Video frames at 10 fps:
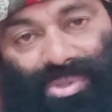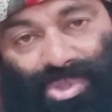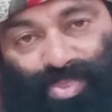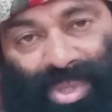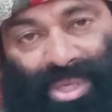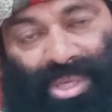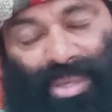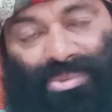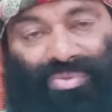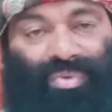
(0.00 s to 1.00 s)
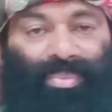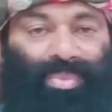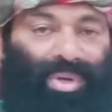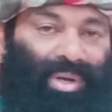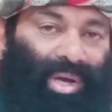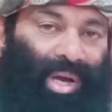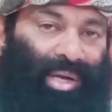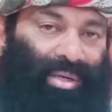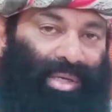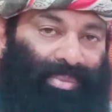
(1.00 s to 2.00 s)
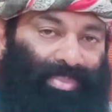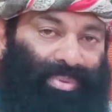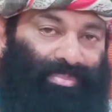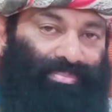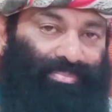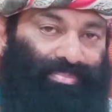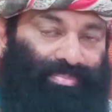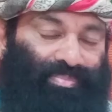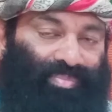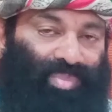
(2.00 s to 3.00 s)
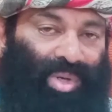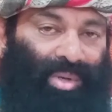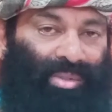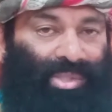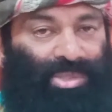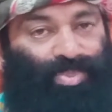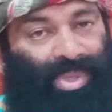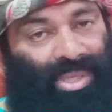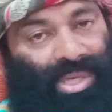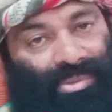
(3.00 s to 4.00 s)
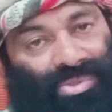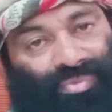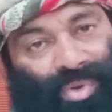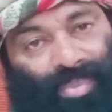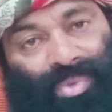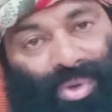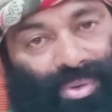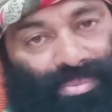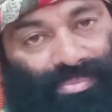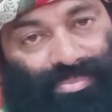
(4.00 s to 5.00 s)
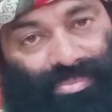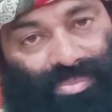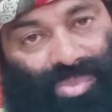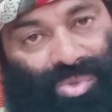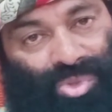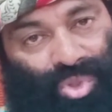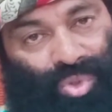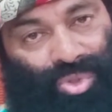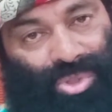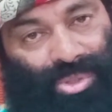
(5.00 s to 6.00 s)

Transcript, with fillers: The speed comes from your hard labor. The speed comes from your truth.